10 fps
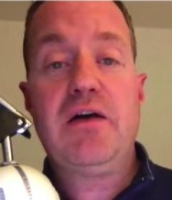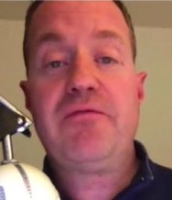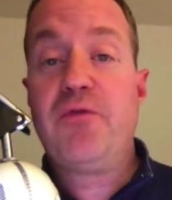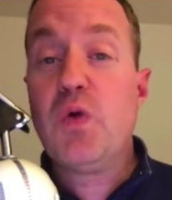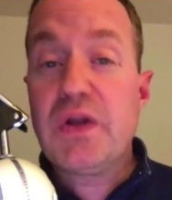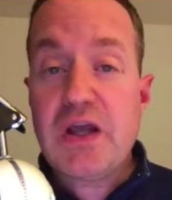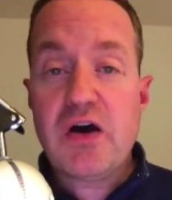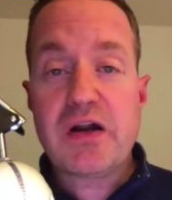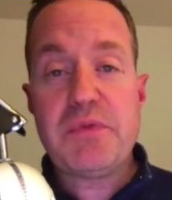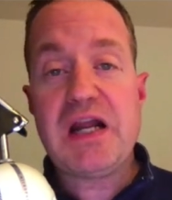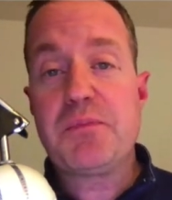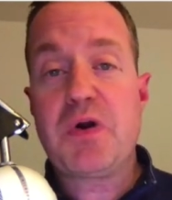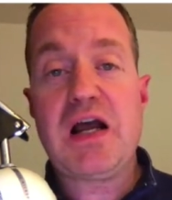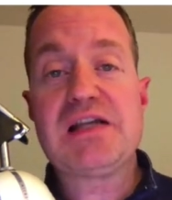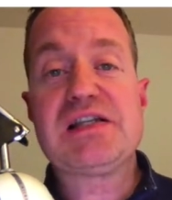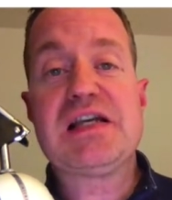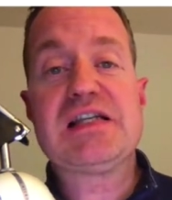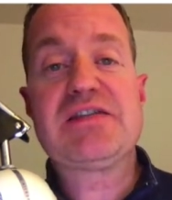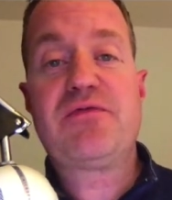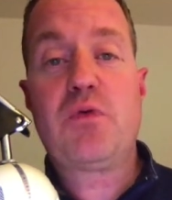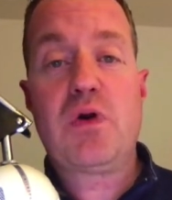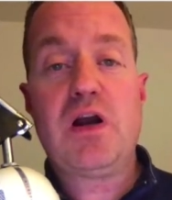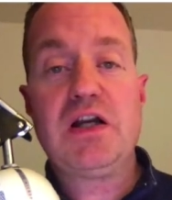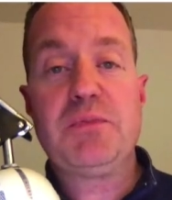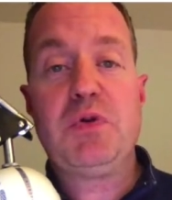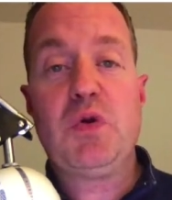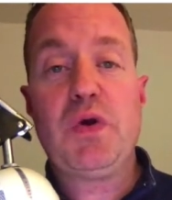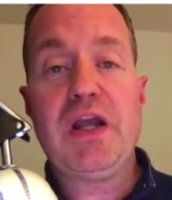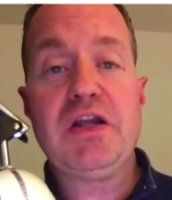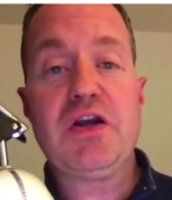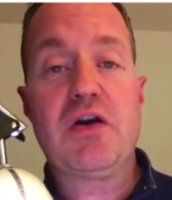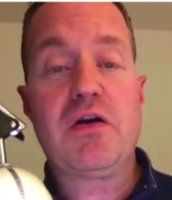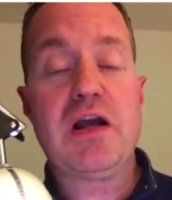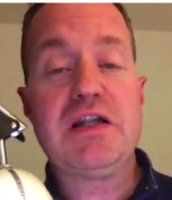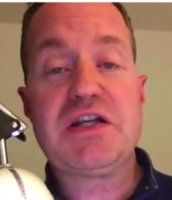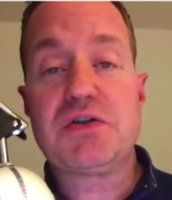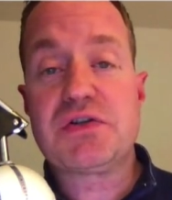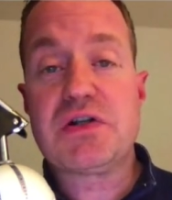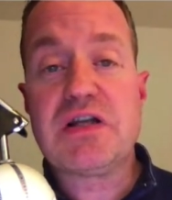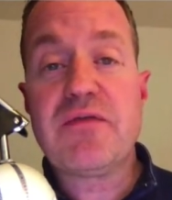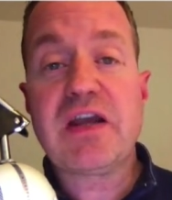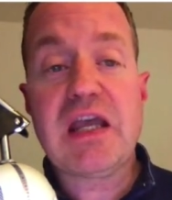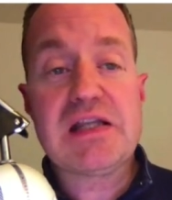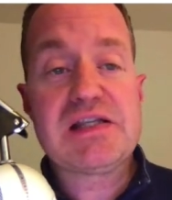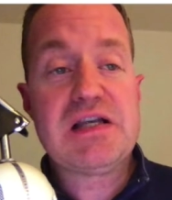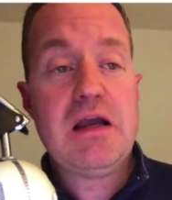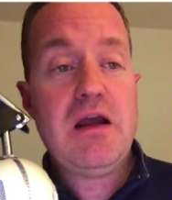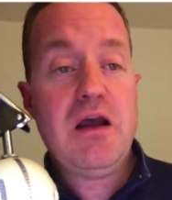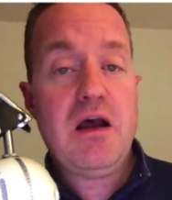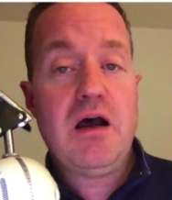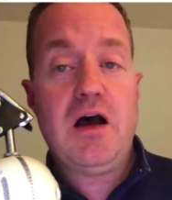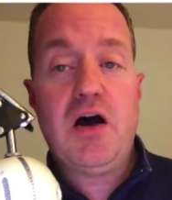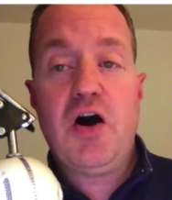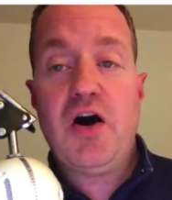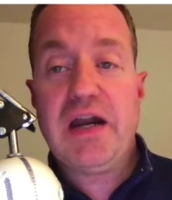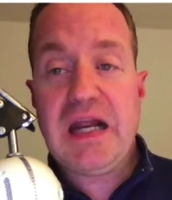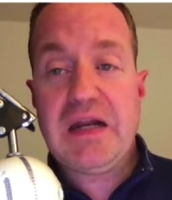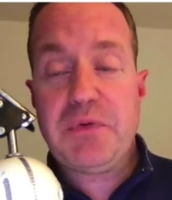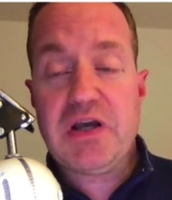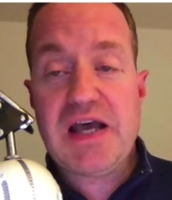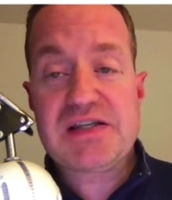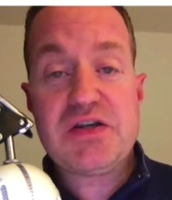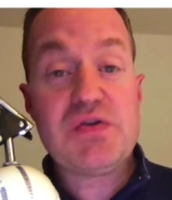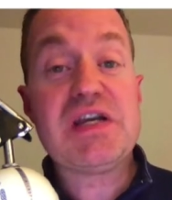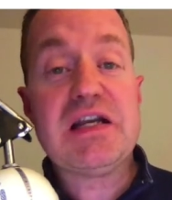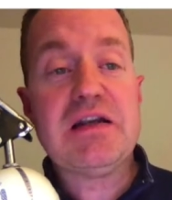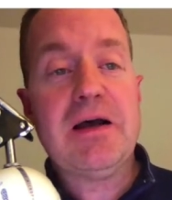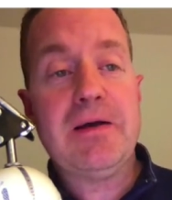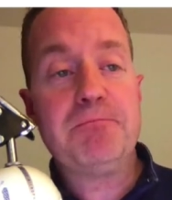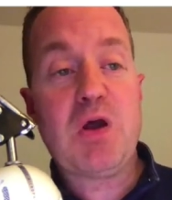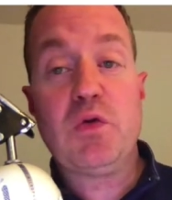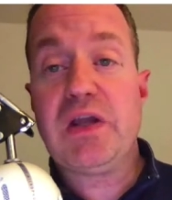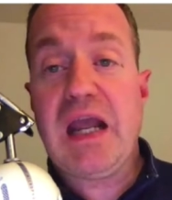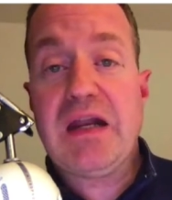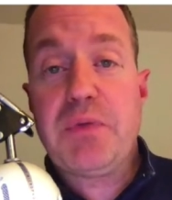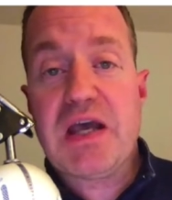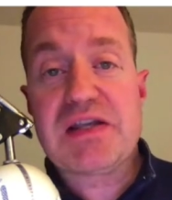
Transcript: fully automated process for deploying your digital certificates on AWS using only AWS